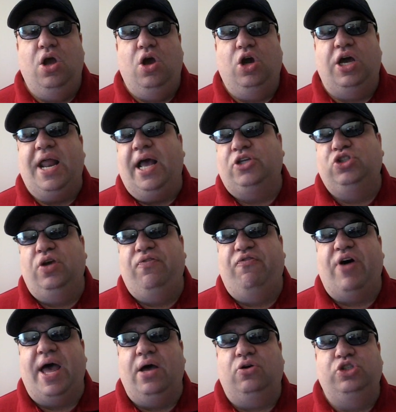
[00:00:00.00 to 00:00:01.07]
could actually
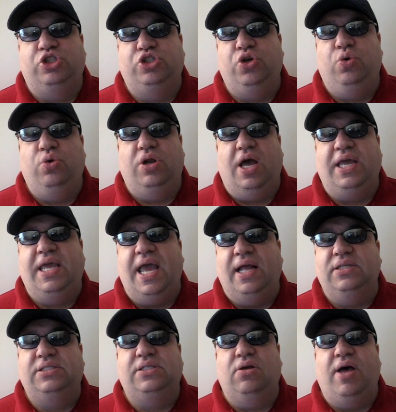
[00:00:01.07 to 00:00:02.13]
file suit
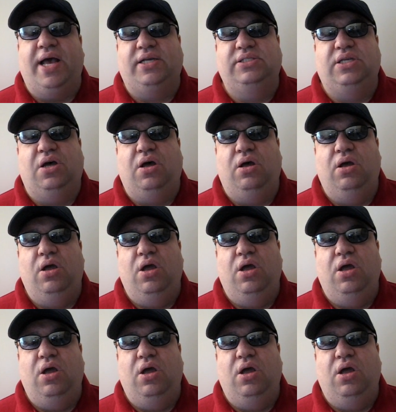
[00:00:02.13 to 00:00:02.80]
against Alexa